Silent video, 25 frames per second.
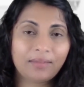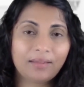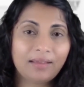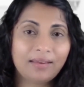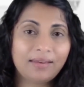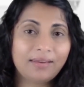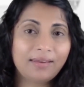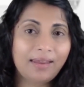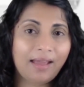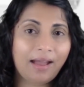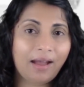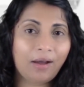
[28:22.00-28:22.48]

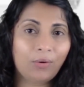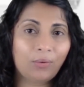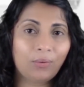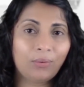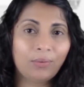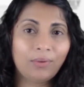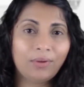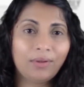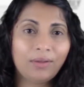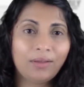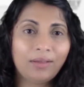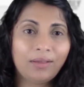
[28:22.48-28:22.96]

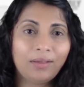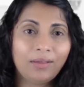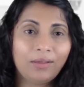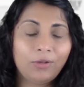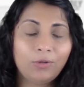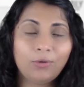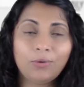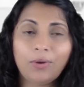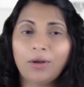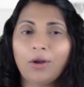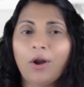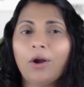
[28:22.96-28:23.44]
Now,
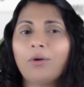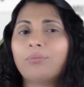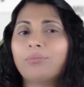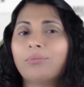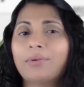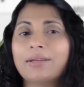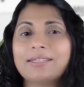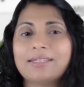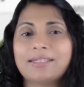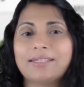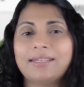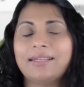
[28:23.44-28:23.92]
you're not
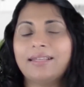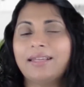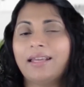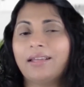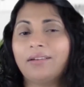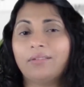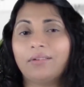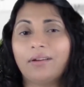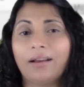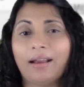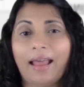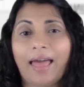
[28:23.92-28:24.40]
resting
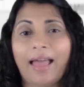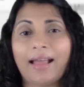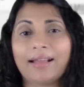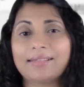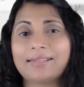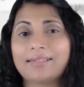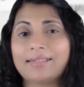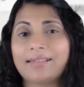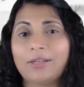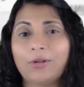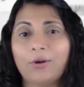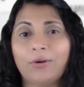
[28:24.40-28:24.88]
and
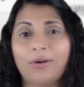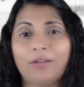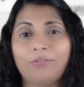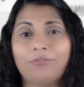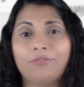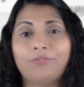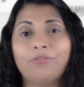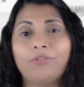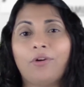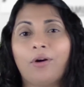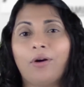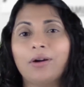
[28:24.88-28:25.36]
relaxing on a
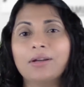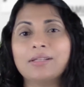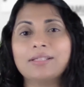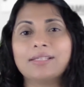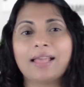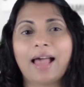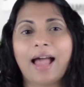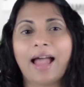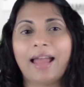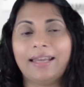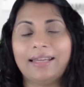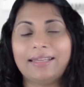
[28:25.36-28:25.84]

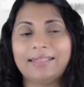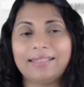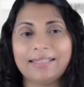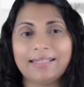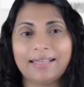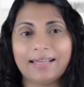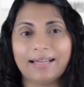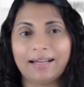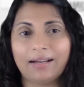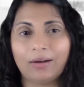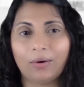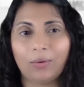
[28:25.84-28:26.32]
false
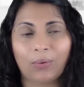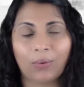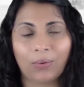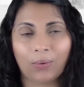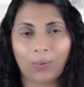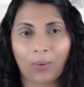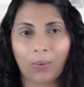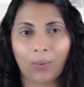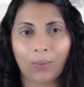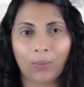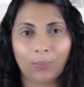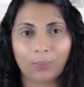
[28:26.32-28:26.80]
idea or
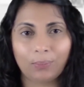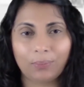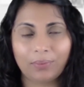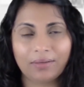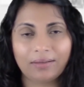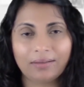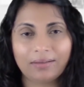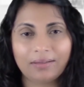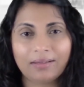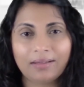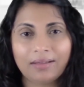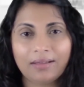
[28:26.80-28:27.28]
hope,
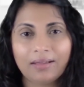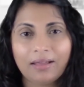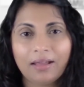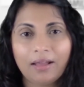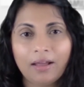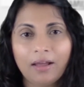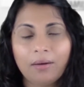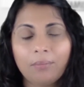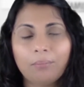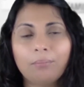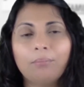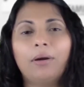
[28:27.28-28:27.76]

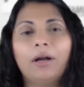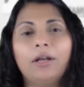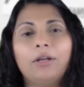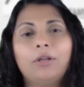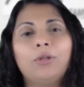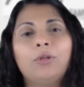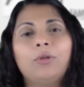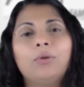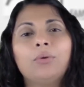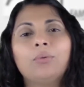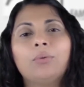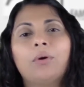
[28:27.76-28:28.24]
but
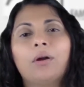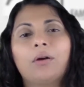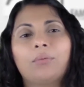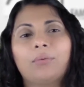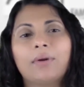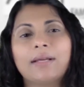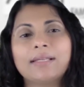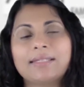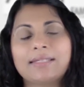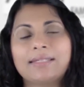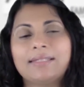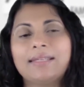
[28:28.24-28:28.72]
you are
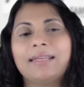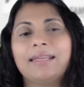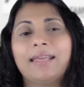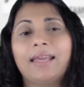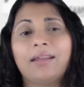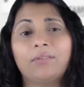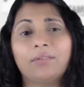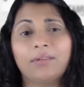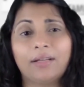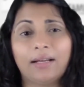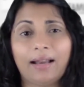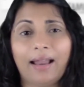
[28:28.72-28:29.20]
resting
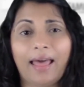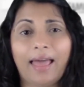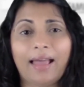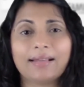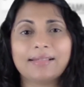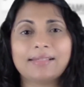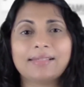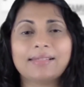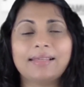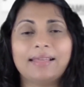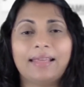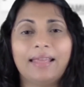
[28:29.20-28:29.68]
and
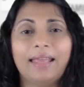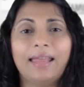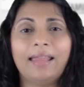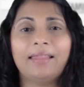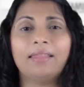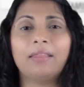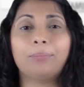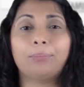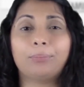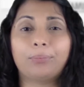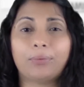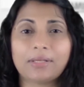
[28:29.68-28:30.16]
relaxing
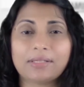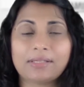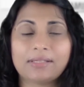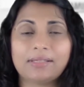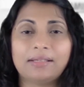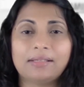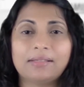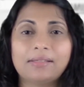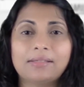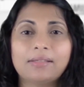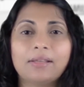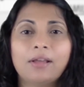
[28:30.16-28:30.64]
in the
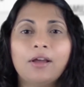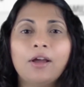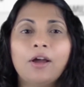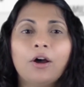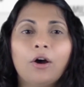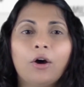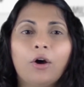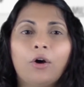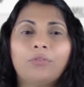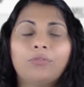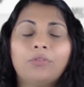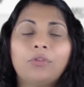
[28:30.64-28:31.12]
presence
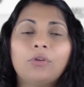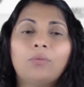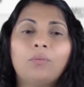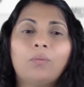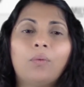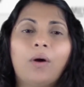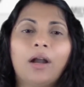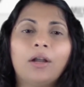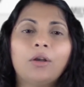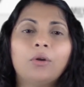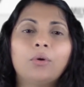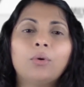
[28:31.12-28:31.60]
of the
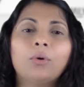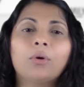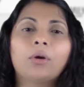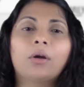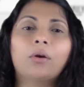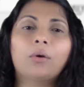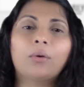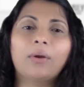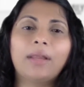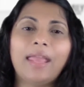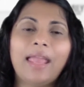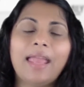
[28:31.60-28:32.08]
one who
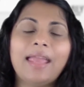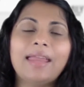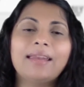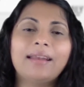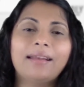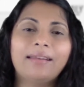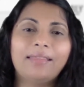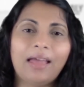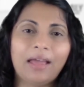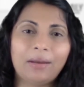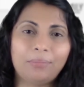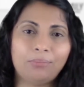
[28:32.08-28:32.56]

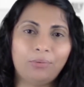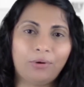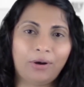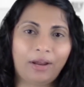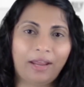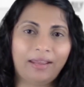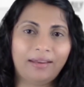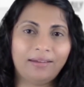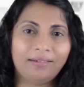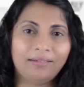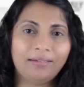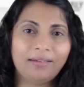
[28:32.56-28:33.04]
created that
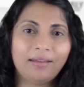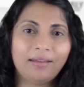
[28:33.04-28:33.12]
brain,